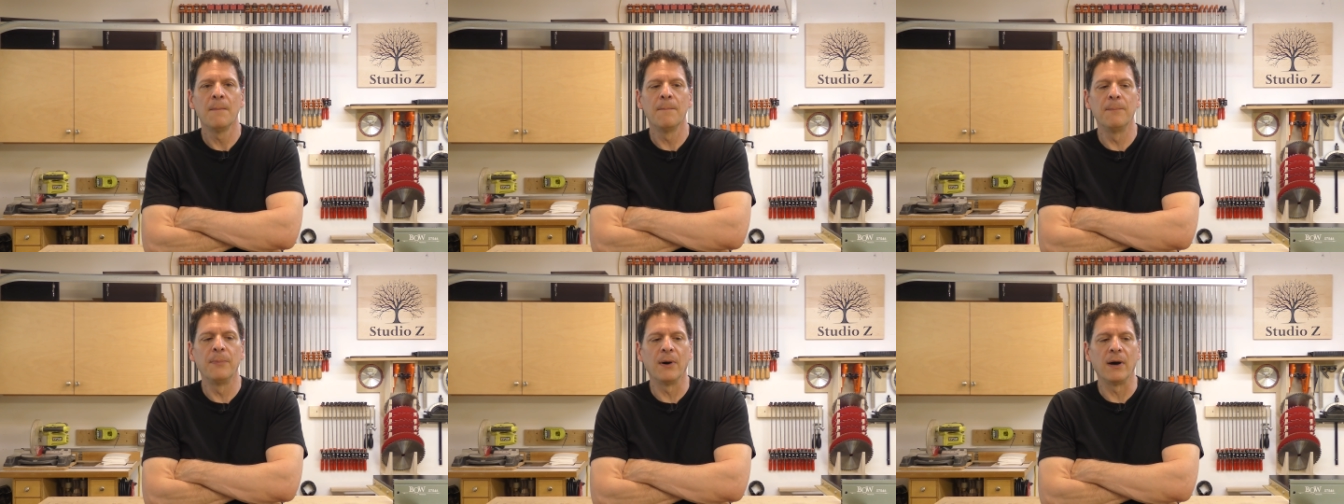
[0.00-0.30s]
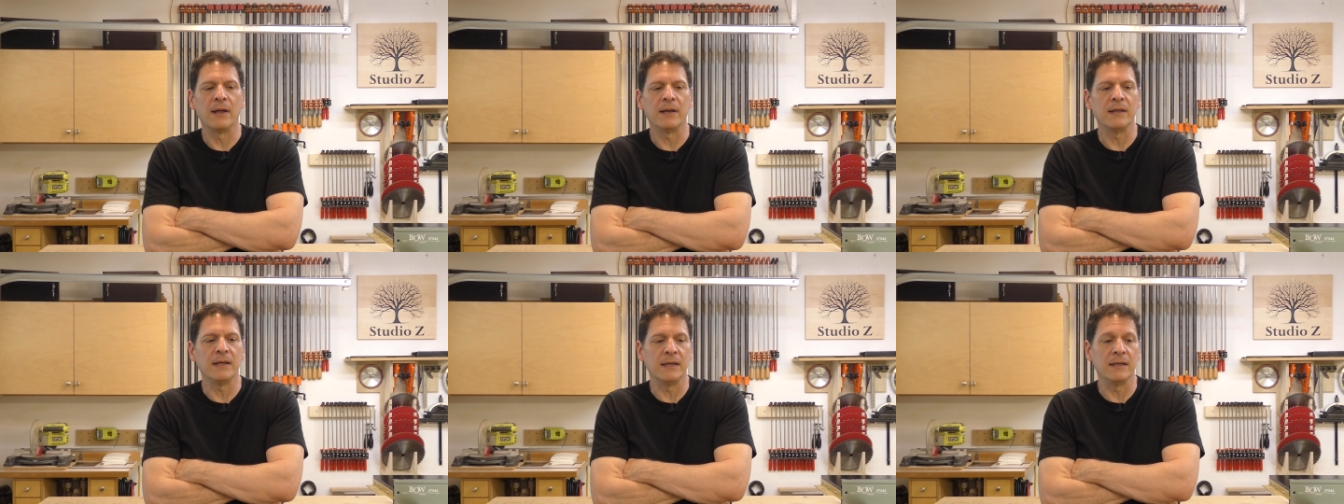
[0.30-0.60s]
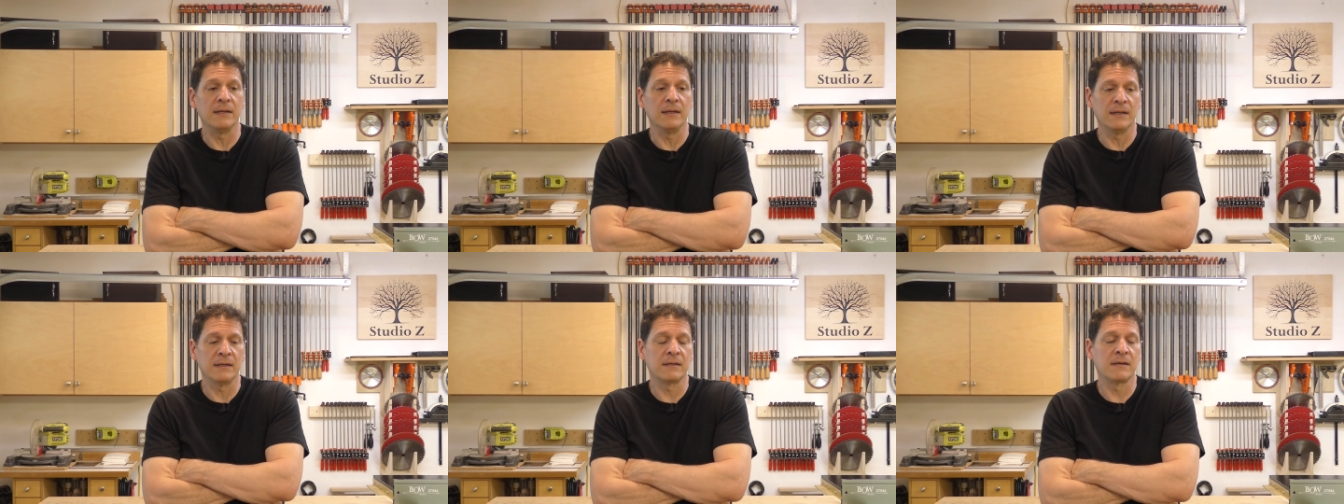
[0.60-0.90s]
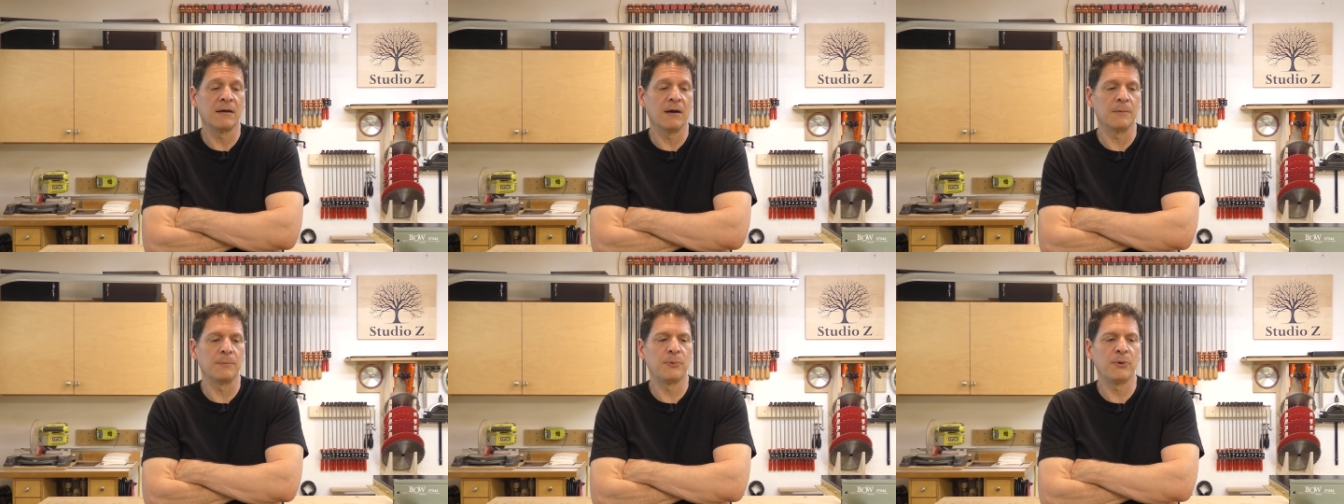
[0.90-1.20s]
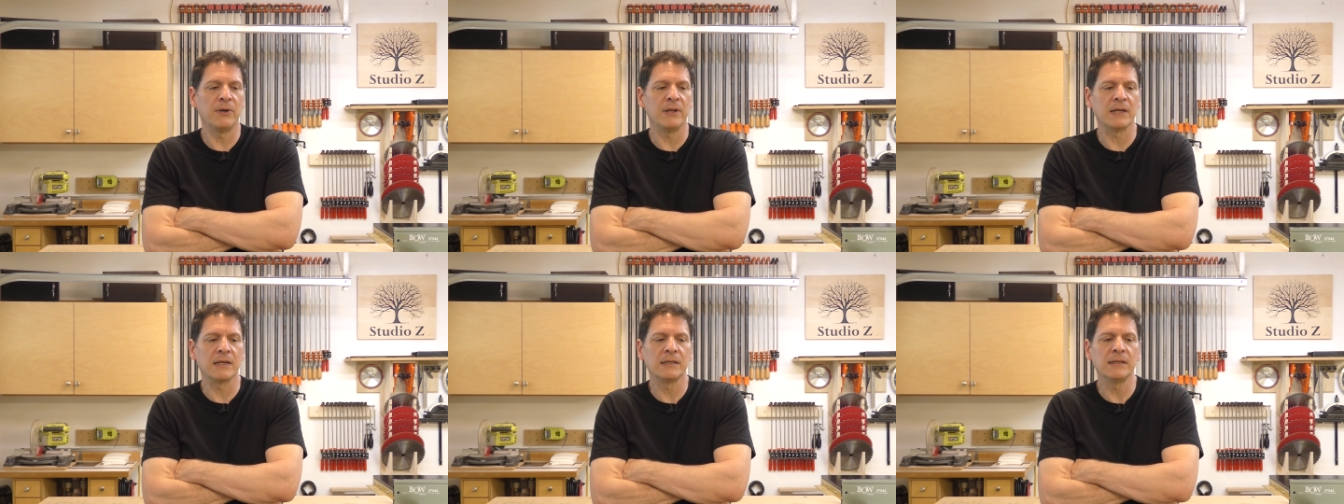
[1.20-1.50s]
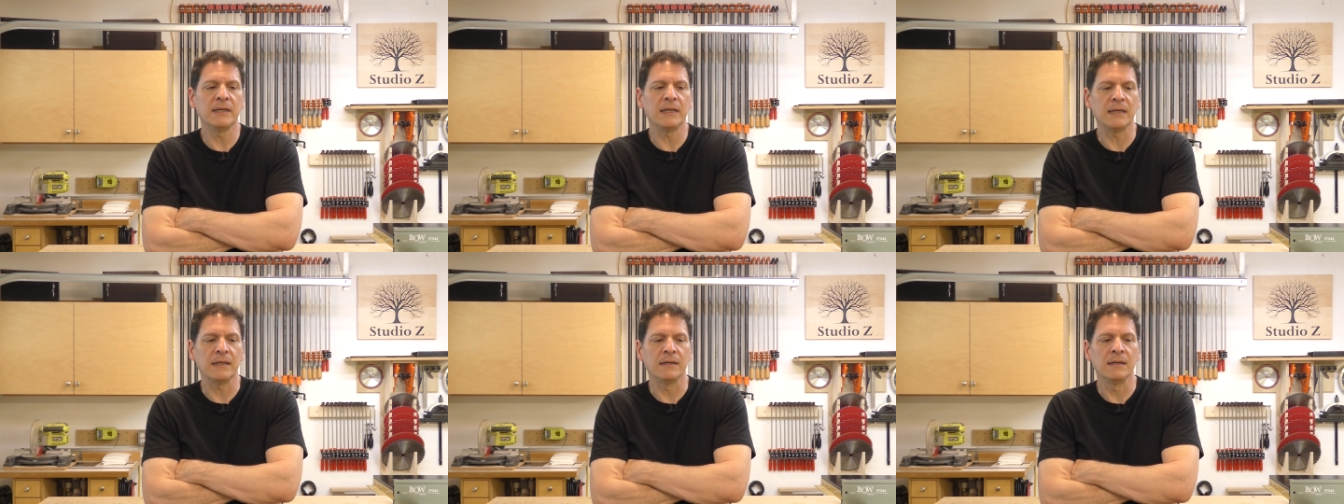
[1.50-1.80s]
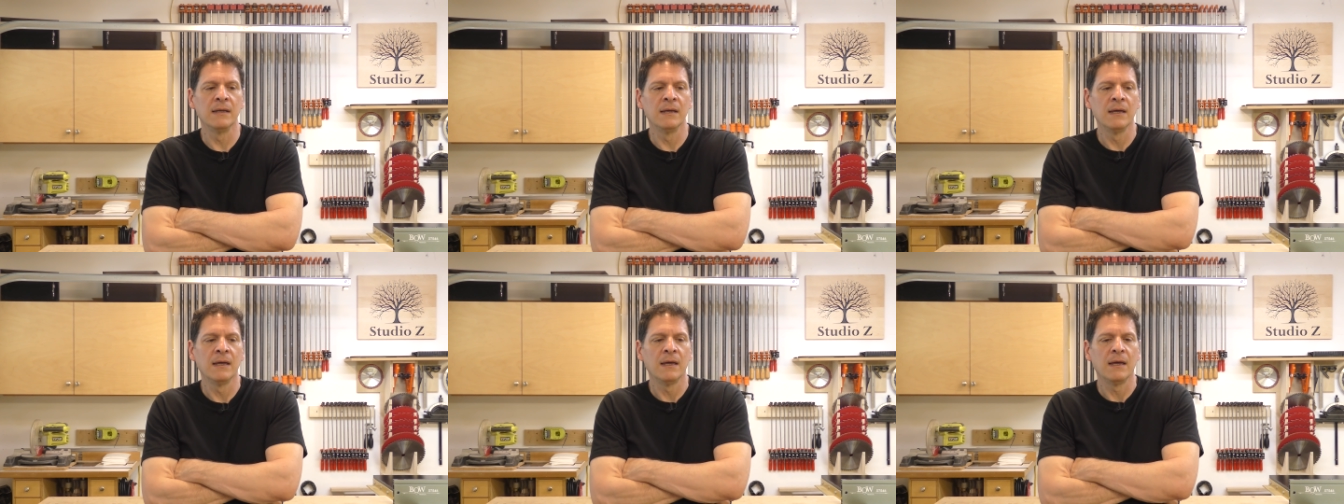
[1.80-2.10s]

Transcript: but it, it cut pretty clean.